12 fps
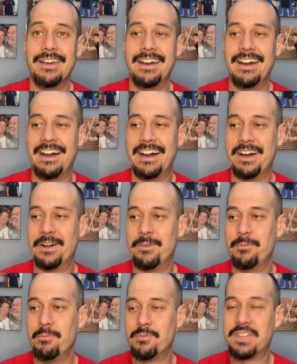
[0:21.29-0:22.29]

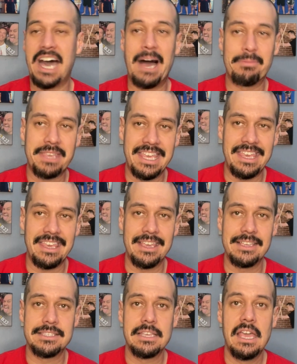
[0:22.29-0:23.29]
Top
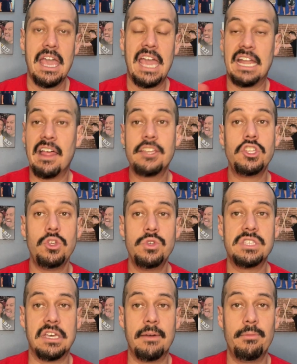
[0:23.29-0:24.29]
Kings, and I like to use
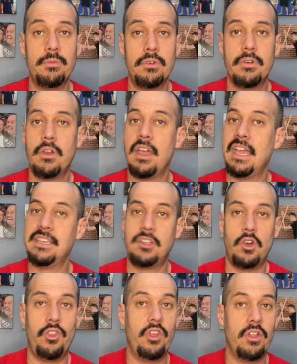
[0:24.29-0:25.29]
them
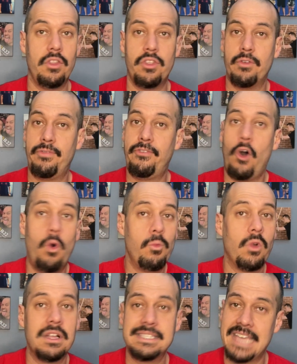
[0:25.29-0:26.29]
until the foam
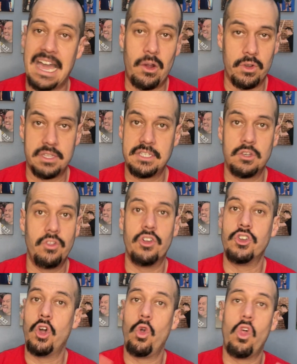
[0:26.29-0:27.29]
runs out, until they're
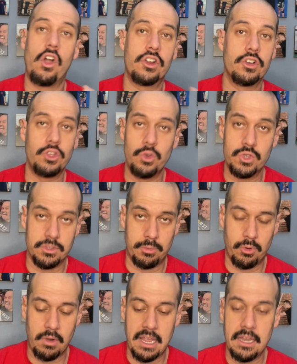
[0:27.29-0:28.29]
no longer
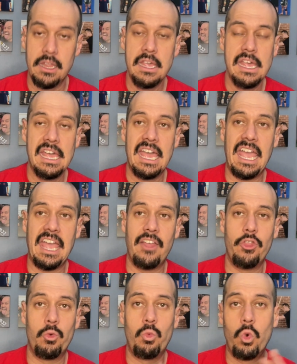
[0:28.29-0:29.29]
usable, right?
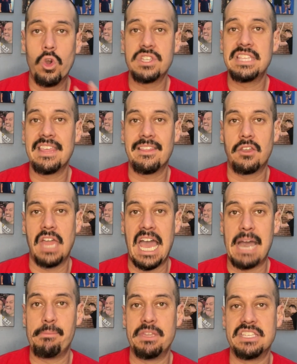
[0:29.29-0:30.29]
And the worst thing that could
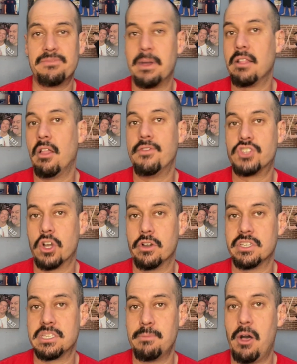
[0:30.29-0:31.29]
happen is if my gloves start
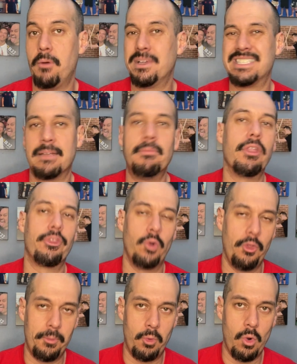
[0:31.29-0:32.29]
to smell because then I'm going to throw
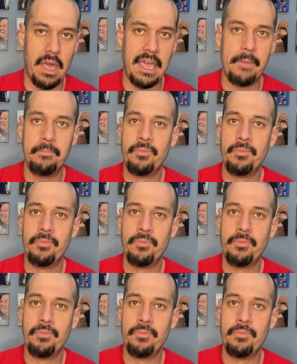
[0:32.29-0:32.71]
them away.